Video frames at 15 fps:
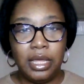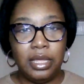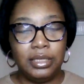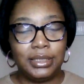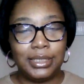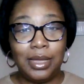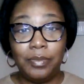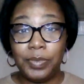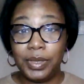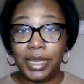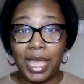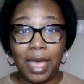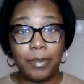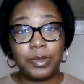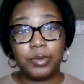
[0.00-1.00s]
Something
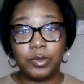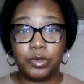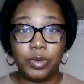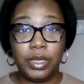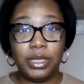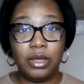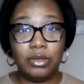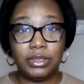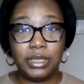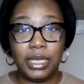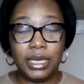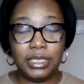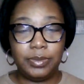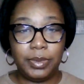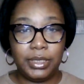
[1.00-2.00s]
happens between those
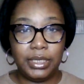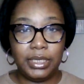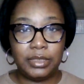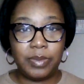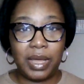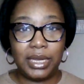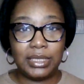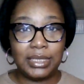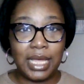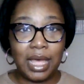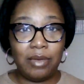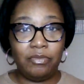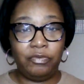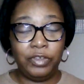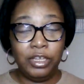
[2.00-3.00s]
ladies because by the
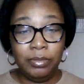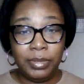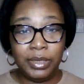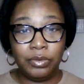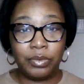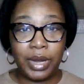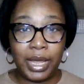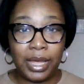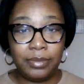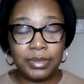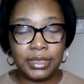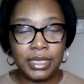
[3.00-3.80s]
time filming wraps,